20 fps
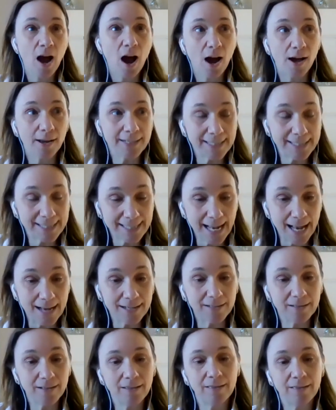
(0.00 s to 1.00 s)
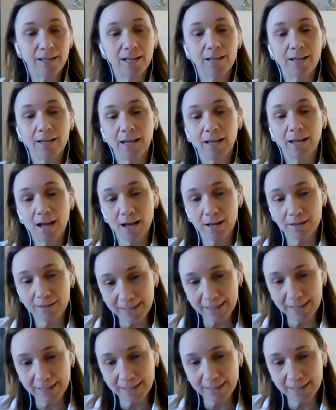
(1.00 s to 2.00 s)
understanding the thinking,
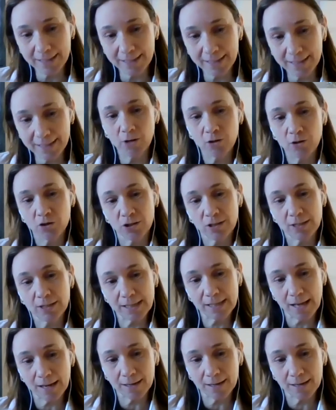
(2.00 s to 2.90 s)
understanding the emotions,